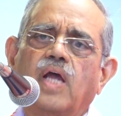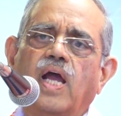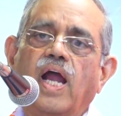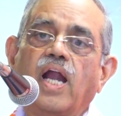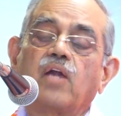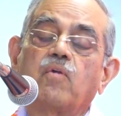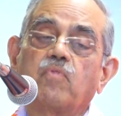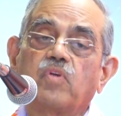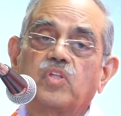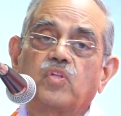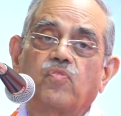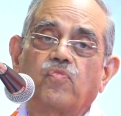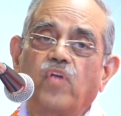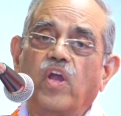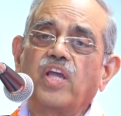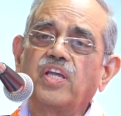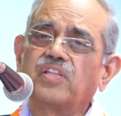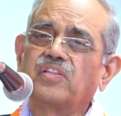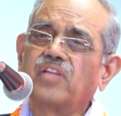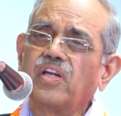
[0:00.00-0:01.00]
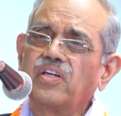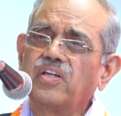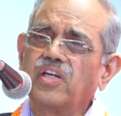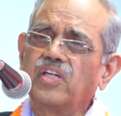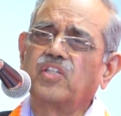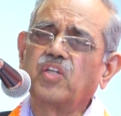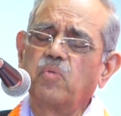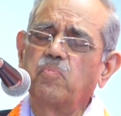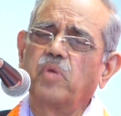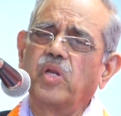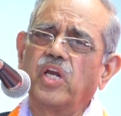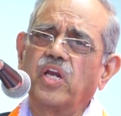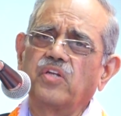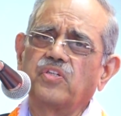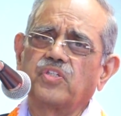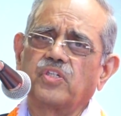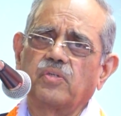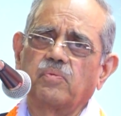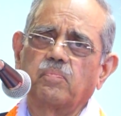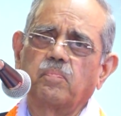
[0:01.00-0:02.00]
And with faith and
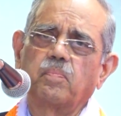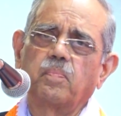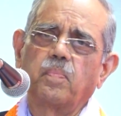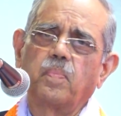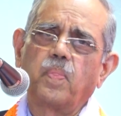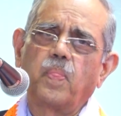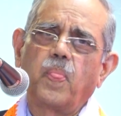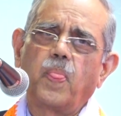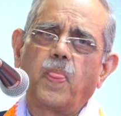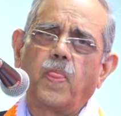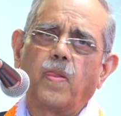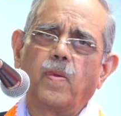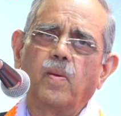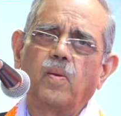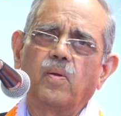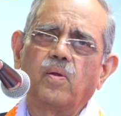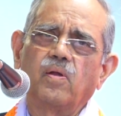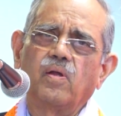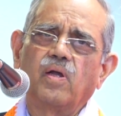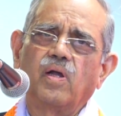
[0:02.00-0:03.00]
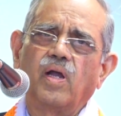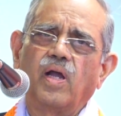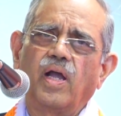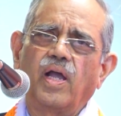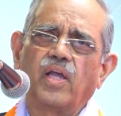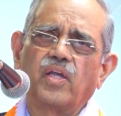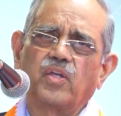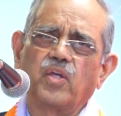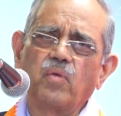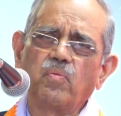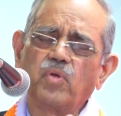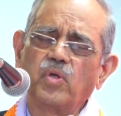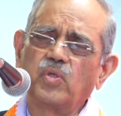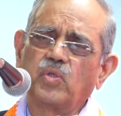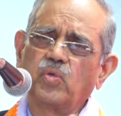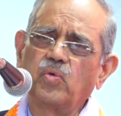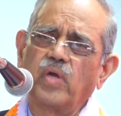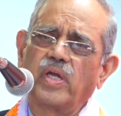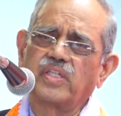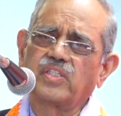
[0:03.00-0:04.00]
determination. I give you
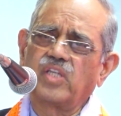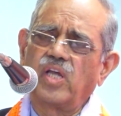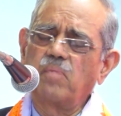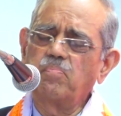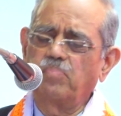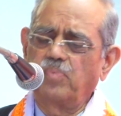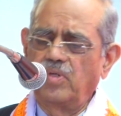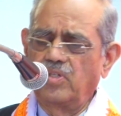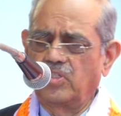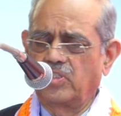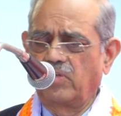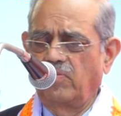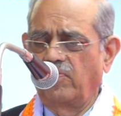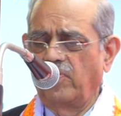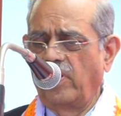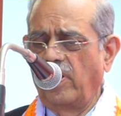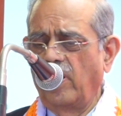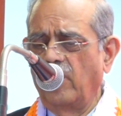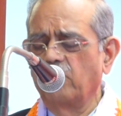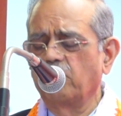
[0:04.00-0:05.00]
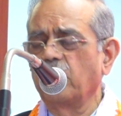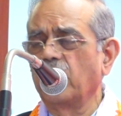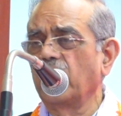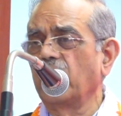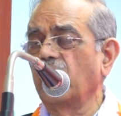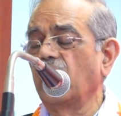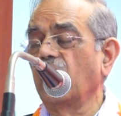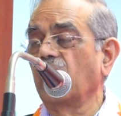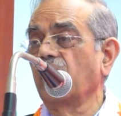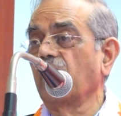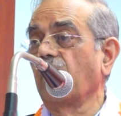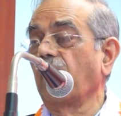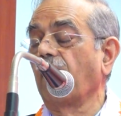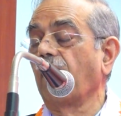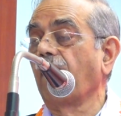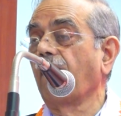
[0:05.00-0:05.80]
2 examples of Edmund Hillary,